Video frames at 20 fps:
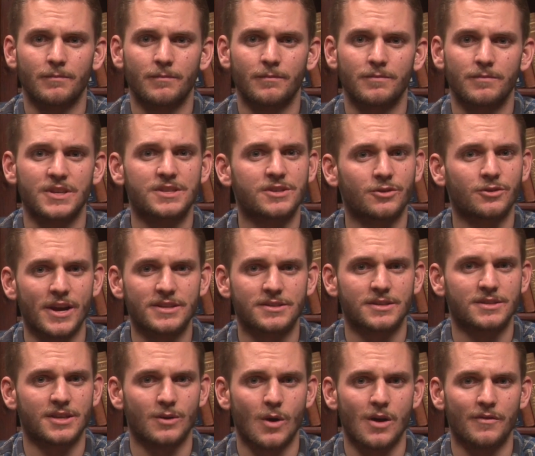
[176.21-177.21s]
This crisis,
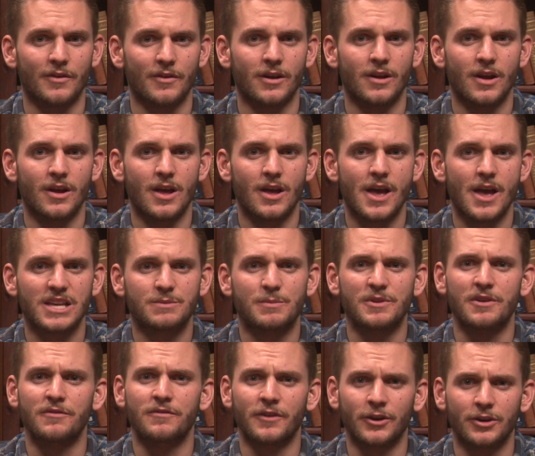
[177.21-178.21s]
however, has been
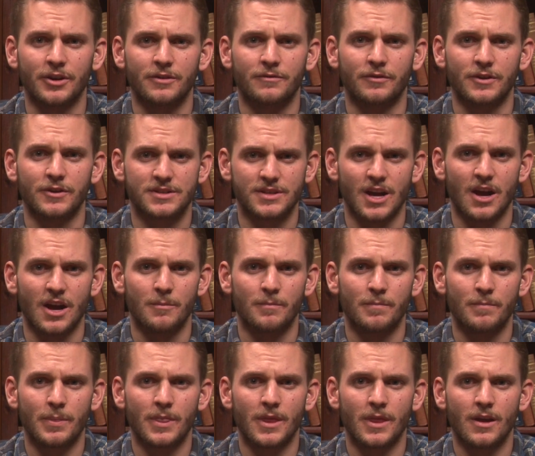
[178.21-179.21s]
averted for some,
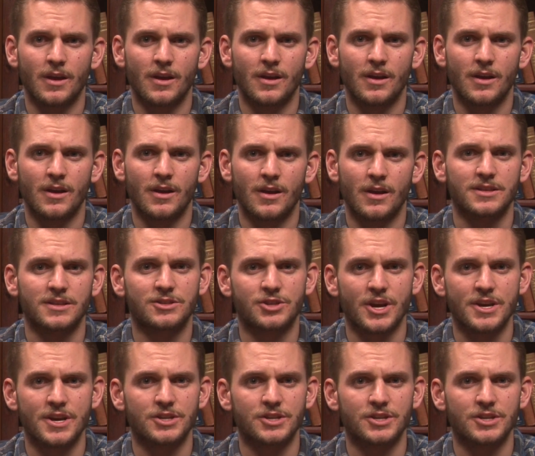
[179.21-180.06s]
as this change